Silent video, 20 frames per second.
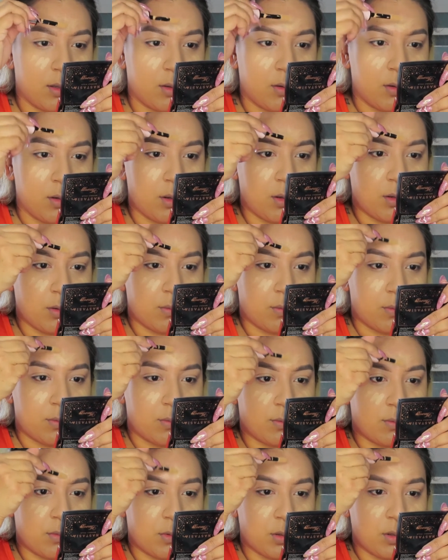oh,
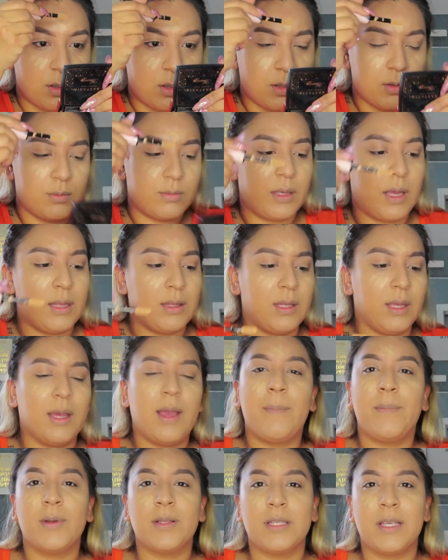I think
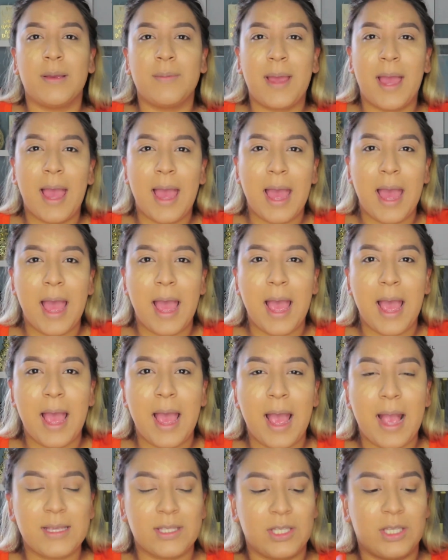I put too
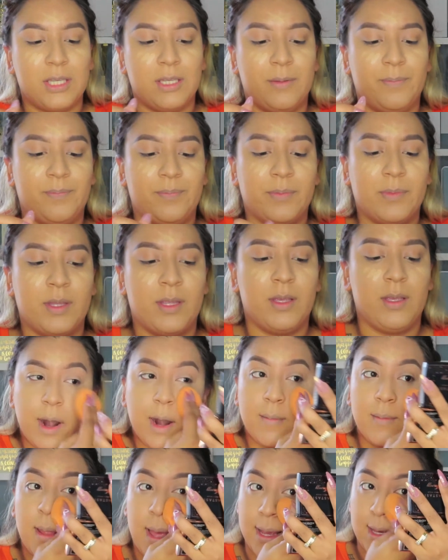much.
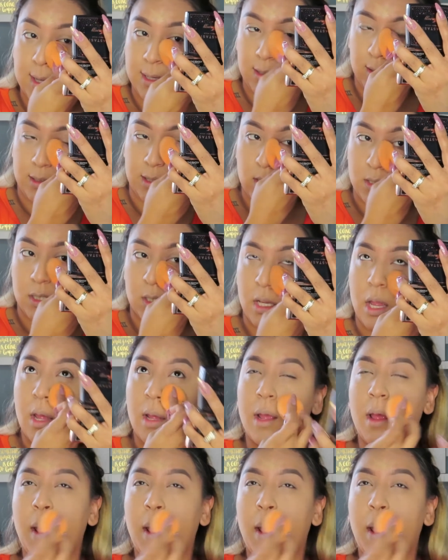I'm liking this